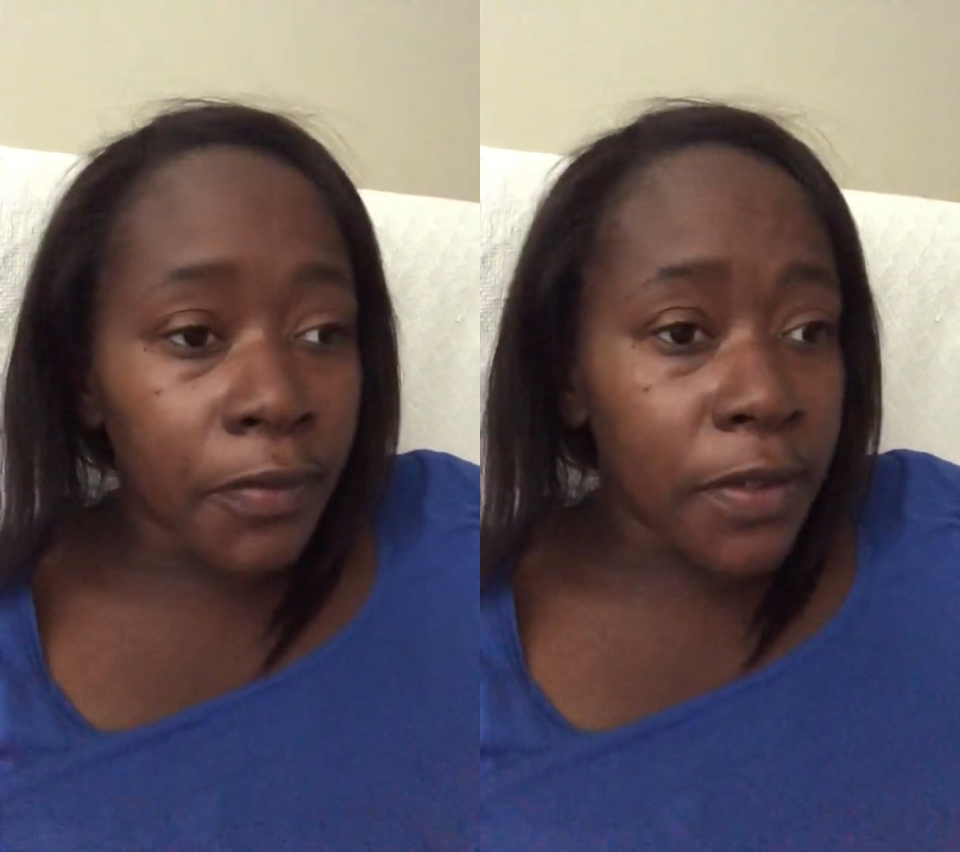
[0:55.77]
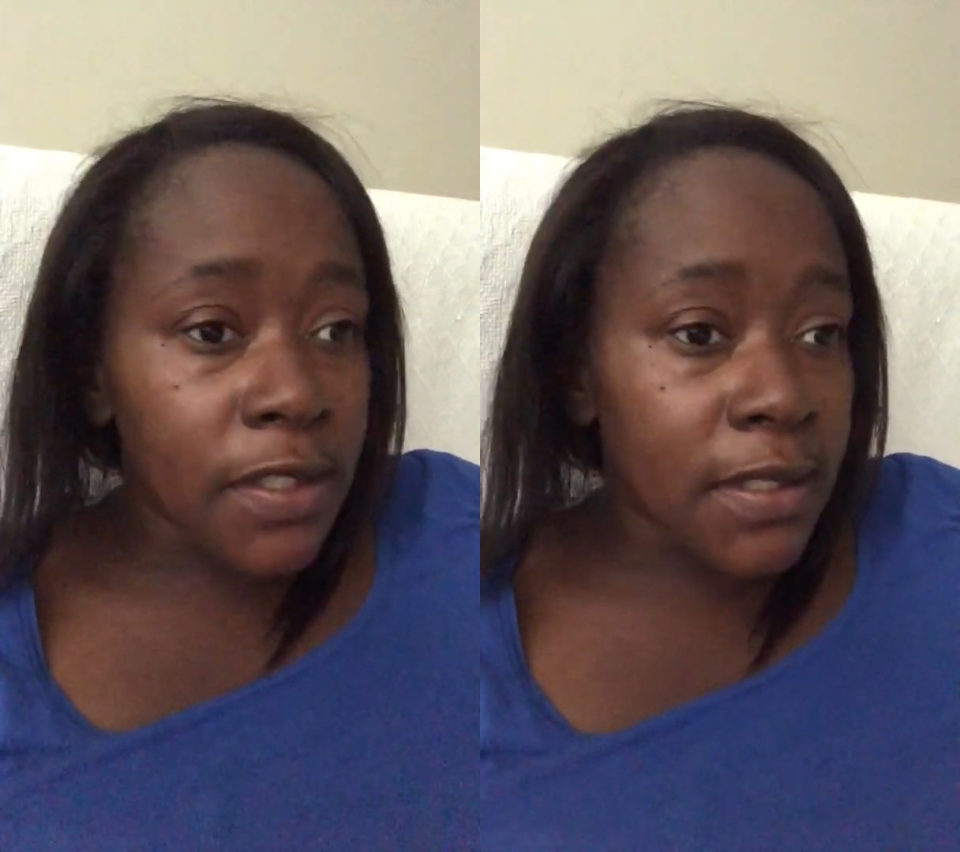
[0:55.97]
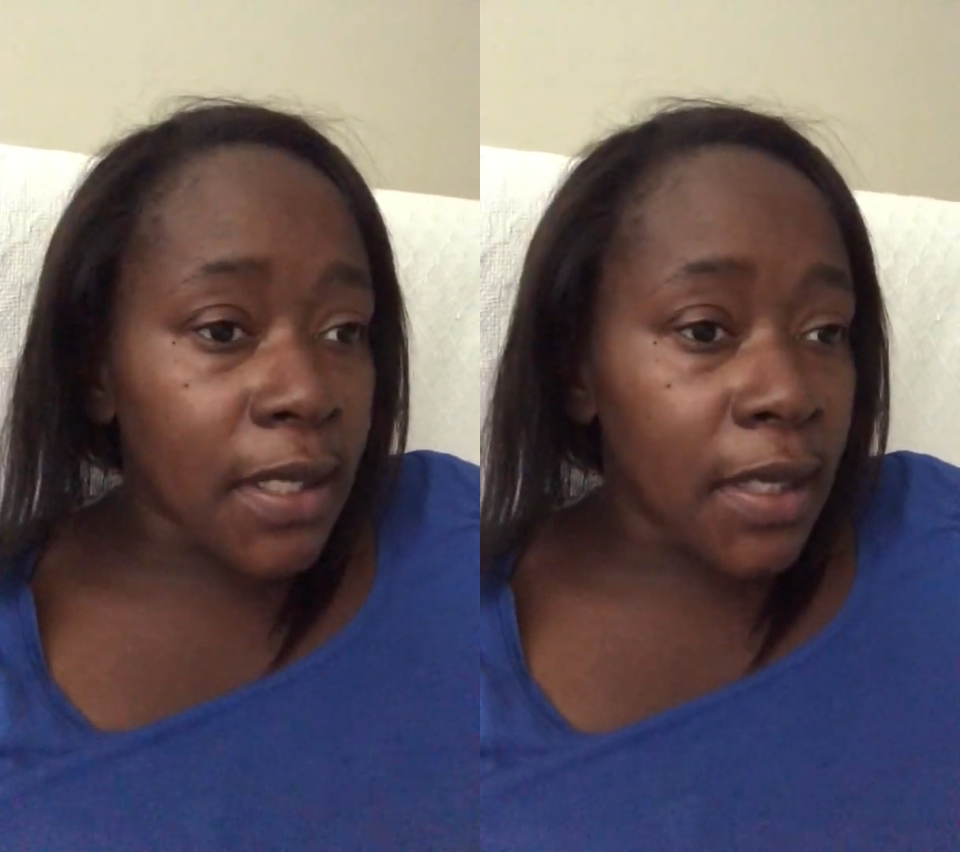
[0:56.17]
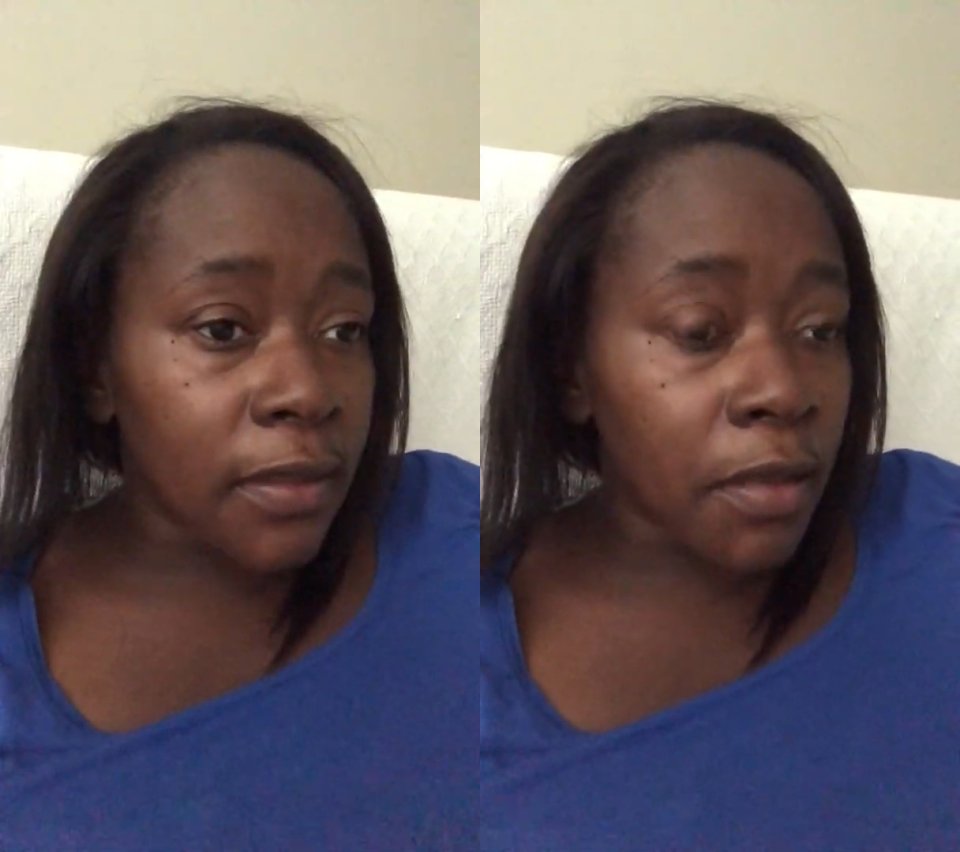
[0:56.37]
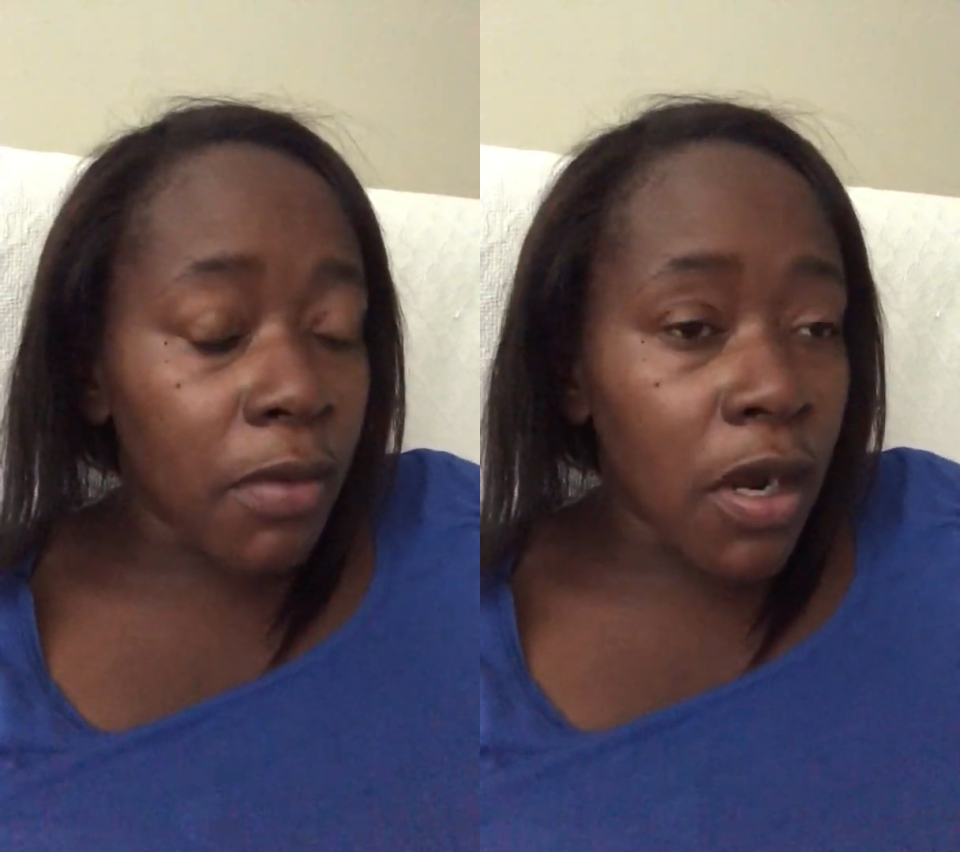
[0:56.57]
what is that,
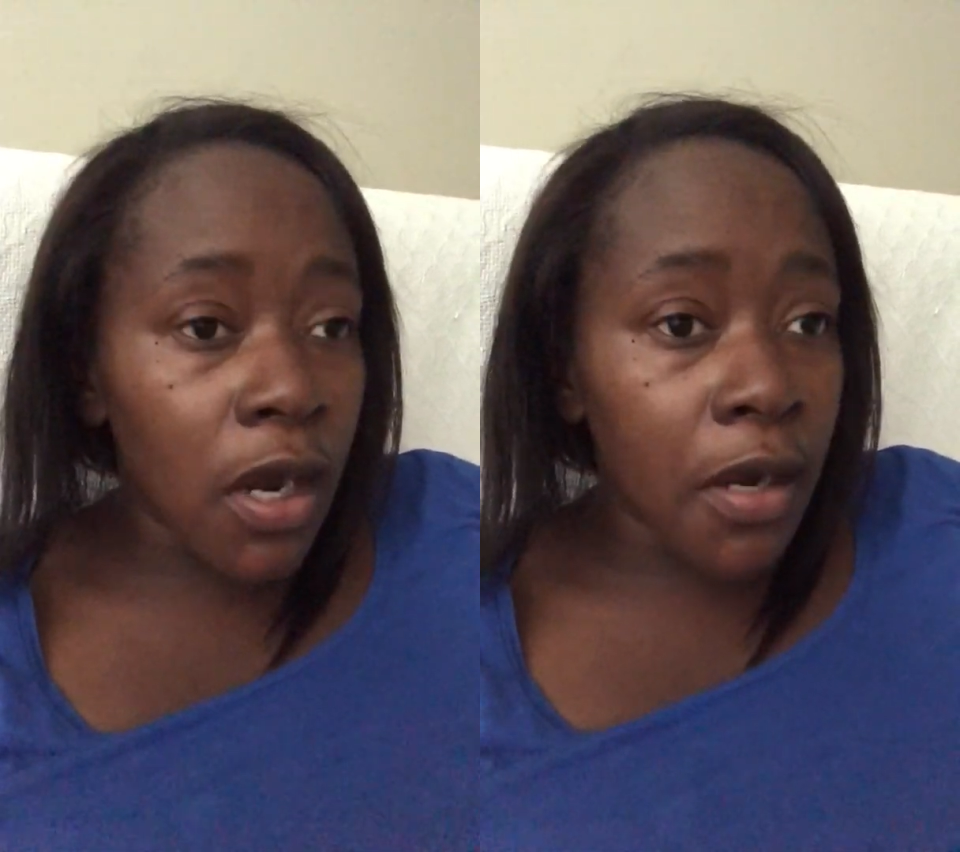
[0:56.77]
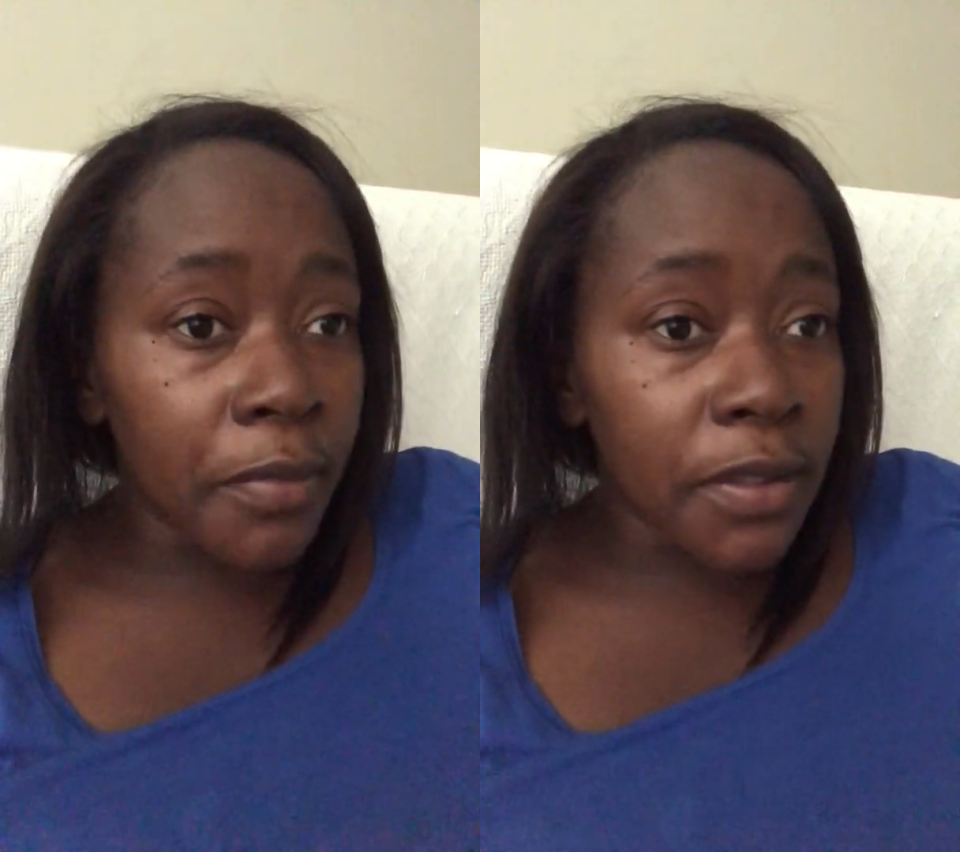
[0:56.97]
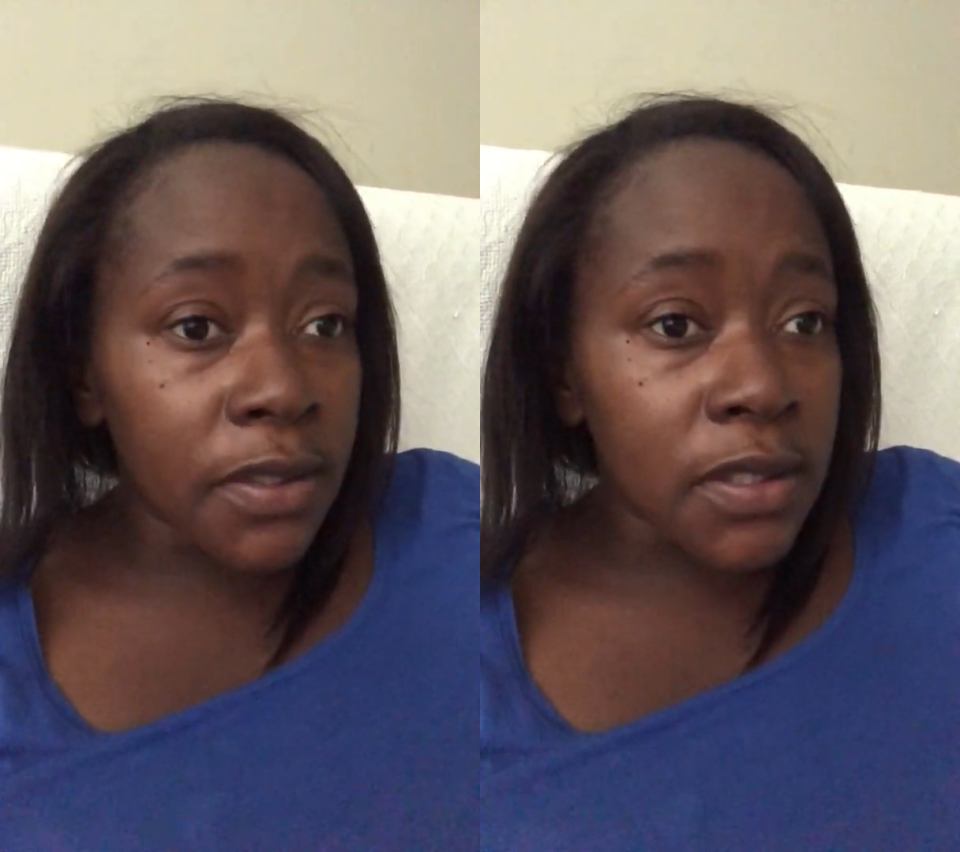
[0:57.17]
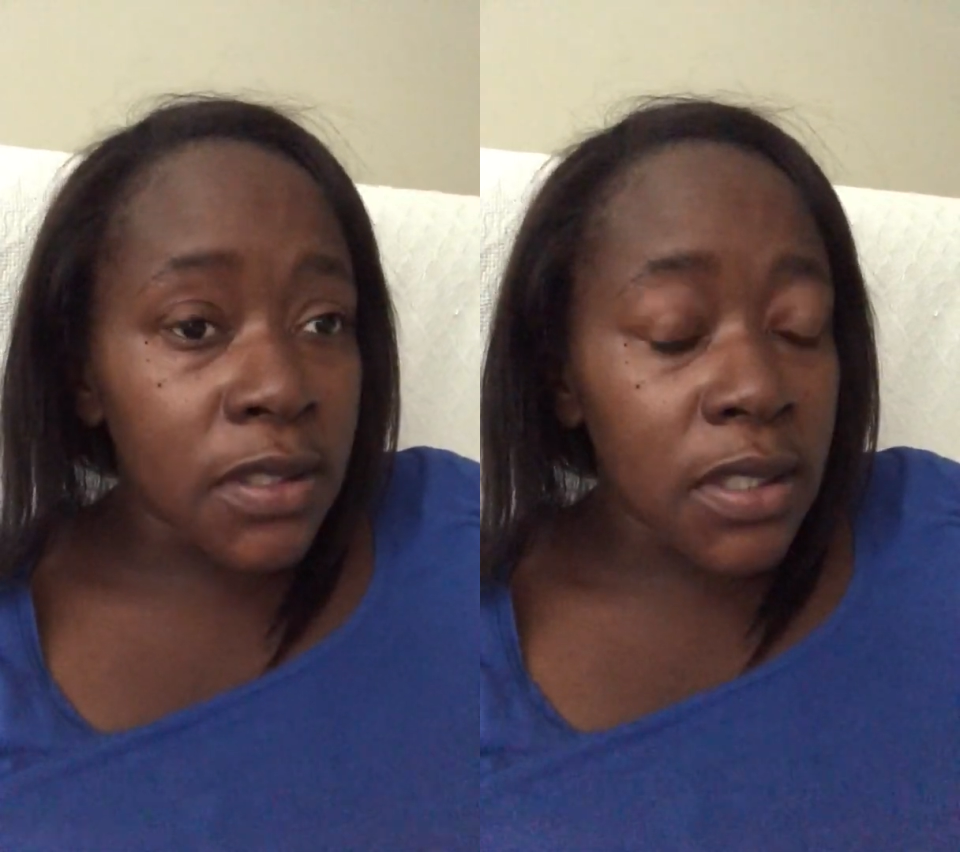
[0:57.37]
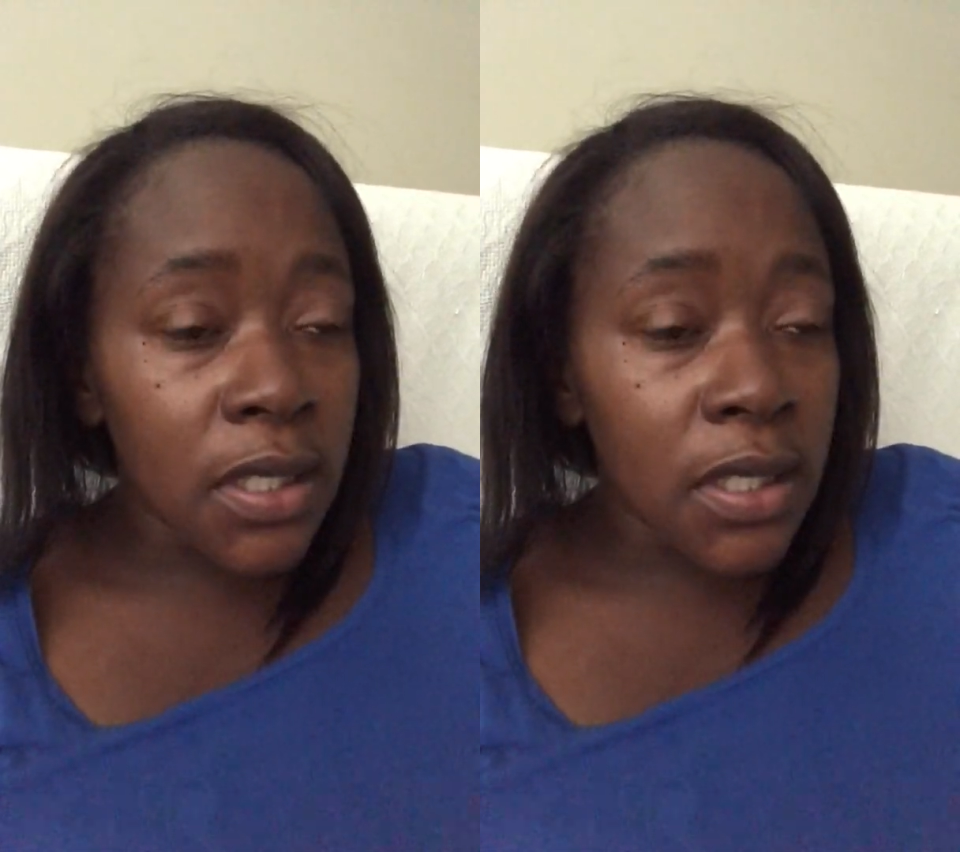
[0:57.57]
the Bahamas.